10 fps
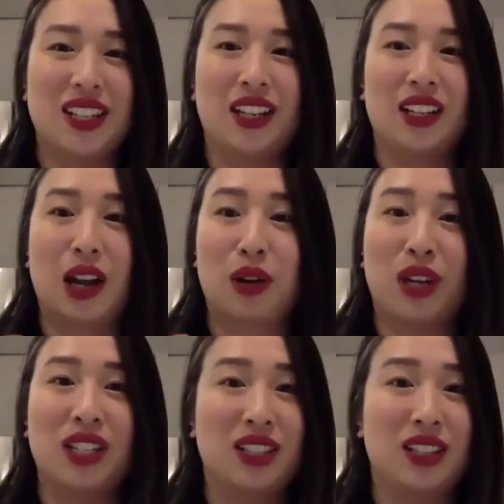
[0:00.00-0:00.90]
and got
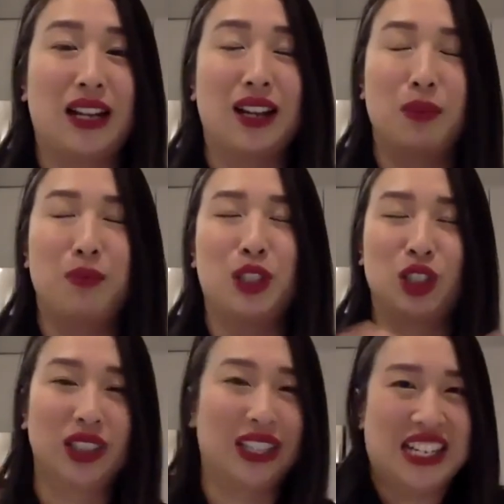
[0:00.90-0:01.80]
arrested like a
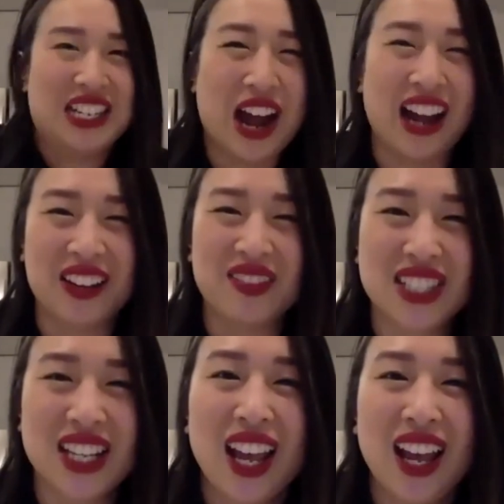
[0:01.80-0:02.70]
bajillion
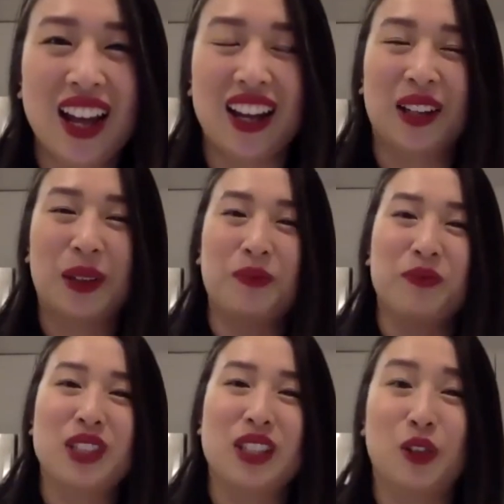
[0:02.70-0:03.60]
times,
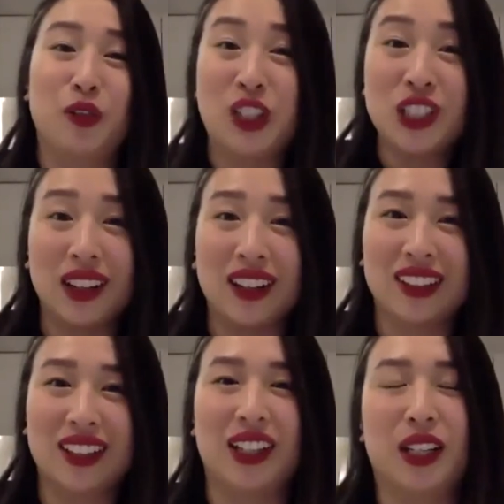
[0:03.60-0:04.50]
fishing
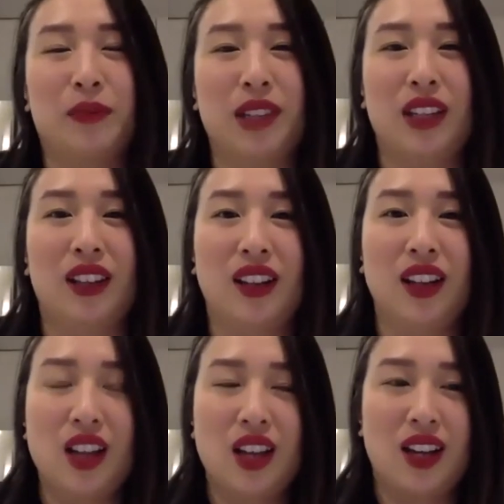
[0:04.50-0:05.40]
in
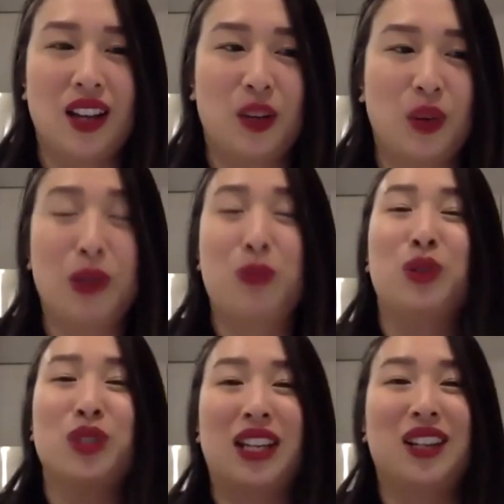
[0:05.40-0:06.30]
what
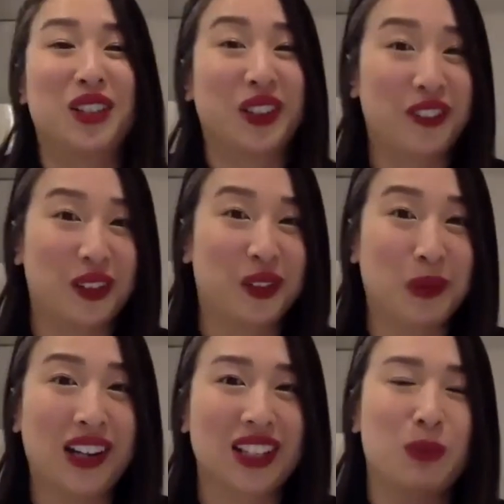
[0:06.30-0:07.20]
people say is our federal
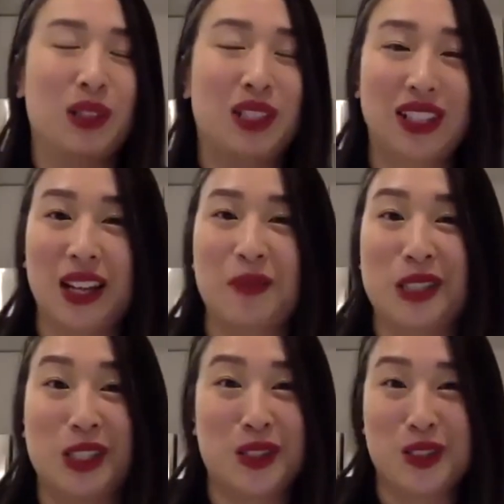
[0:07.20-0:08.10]
parks, but to them
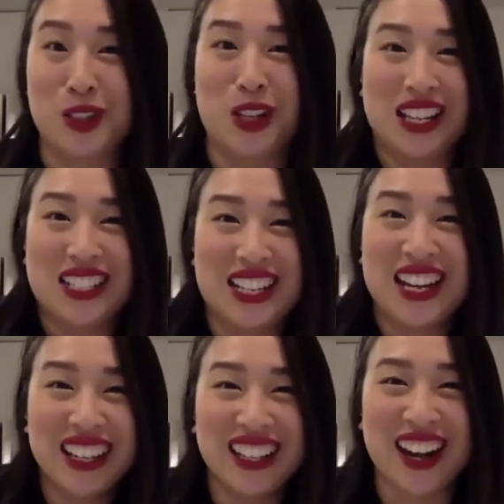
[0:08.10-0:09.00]
it's just
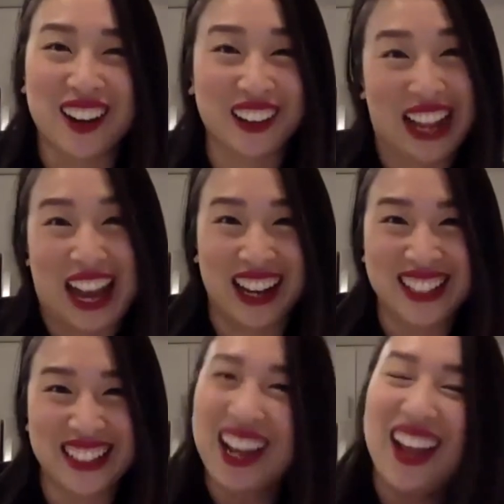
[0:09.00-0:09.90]
their
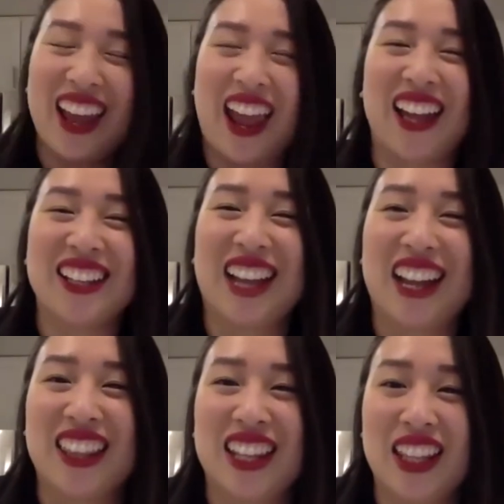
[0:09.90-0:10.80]
land. And I
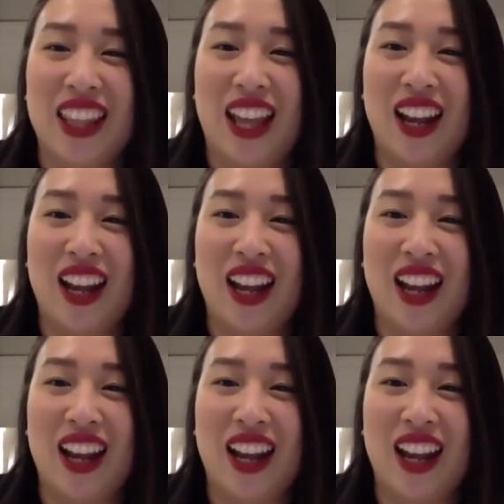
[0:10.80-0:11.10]
think that